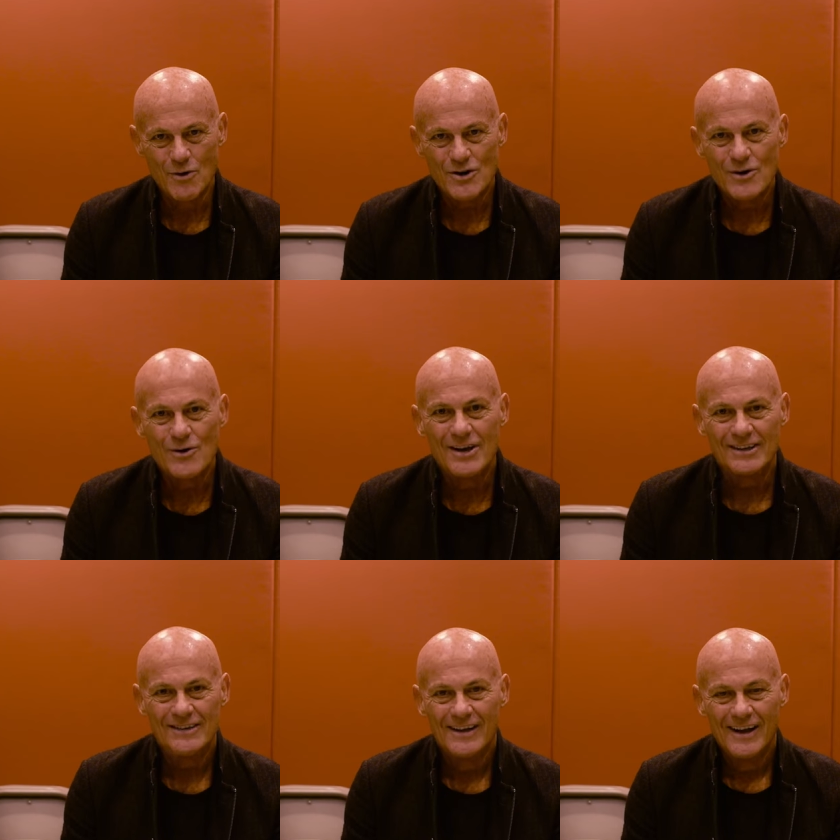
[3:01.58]
we're
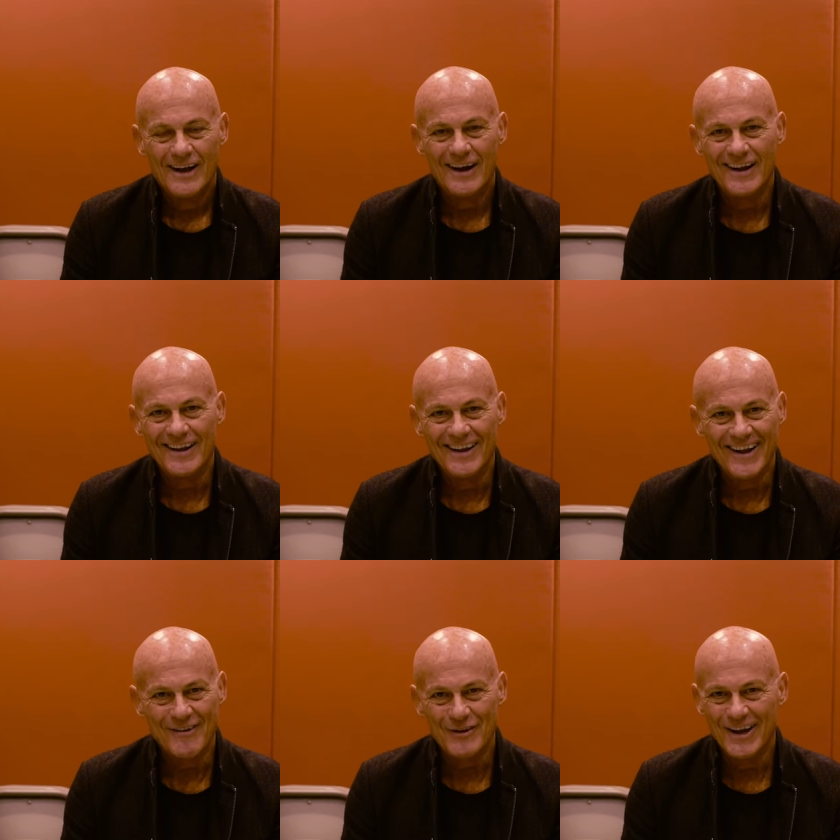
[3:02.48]
doing. I,
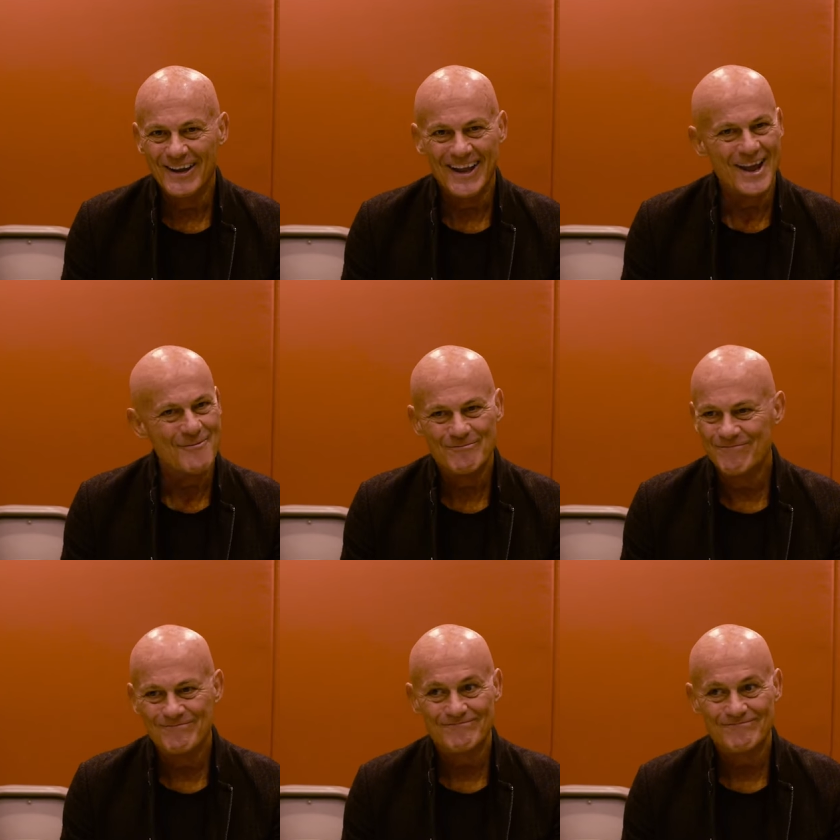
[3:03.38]
have got, and